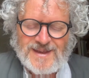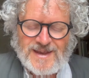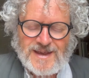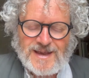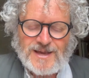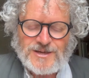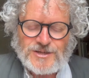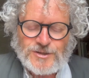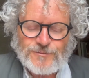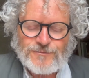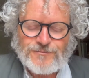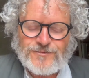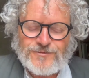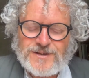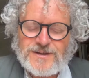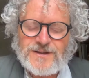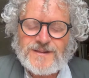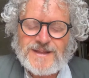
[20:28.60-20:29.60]
And you
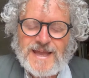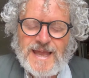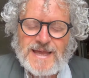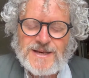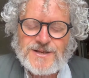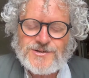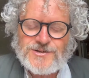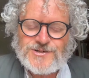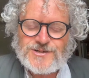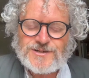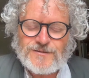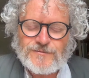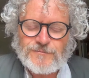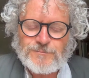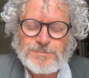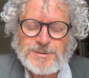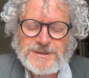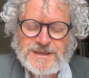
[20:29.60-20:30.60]
feel the energy
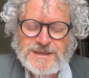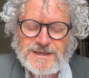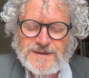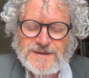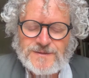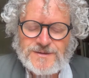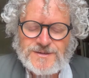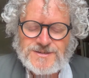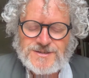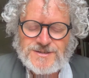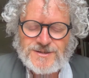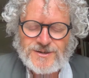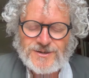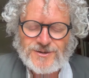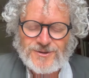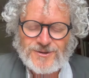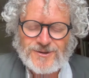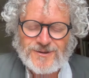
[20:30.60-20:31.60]
of being in the
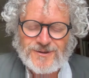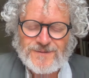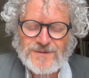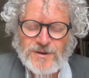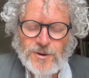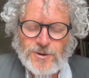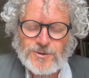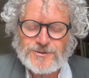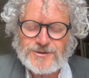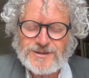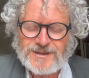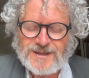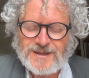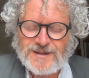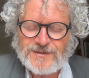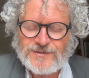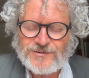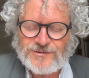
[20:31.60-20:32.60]
circle, holding
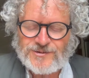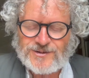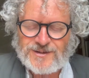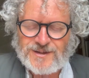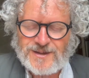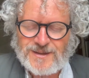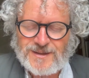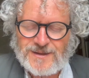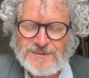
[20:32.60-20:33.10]
hands together.